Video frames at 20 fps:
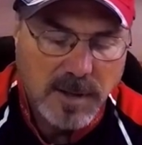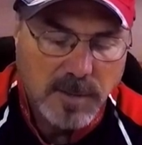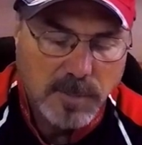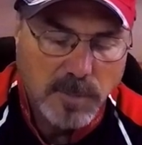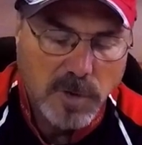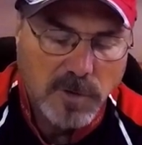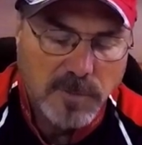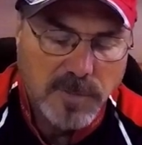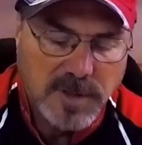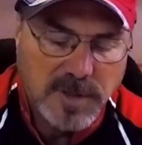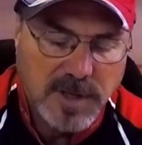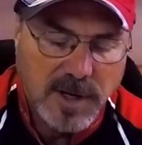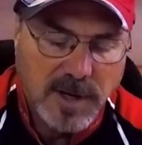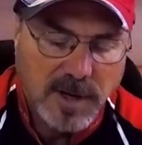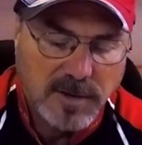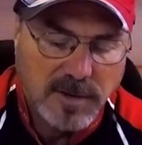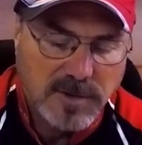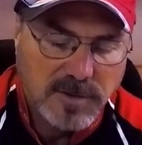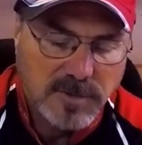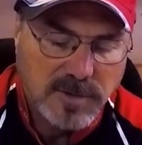movement
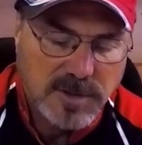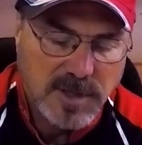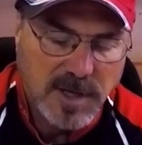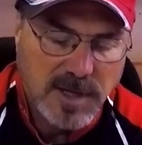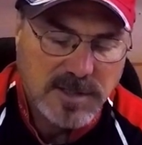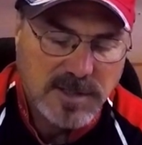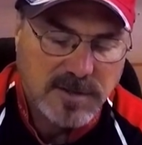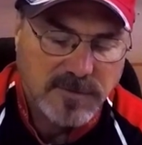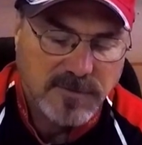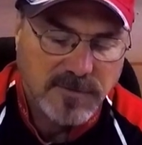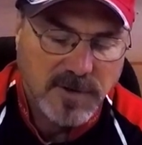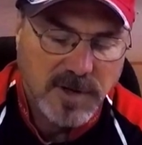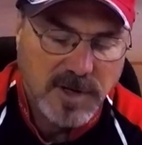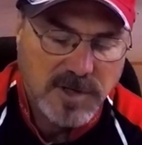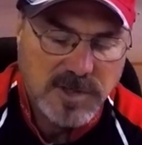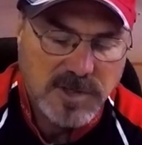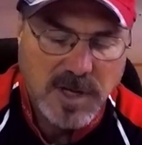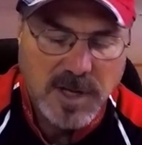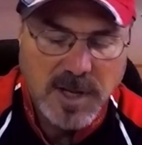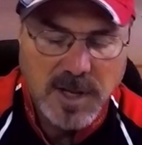there to entice the fish.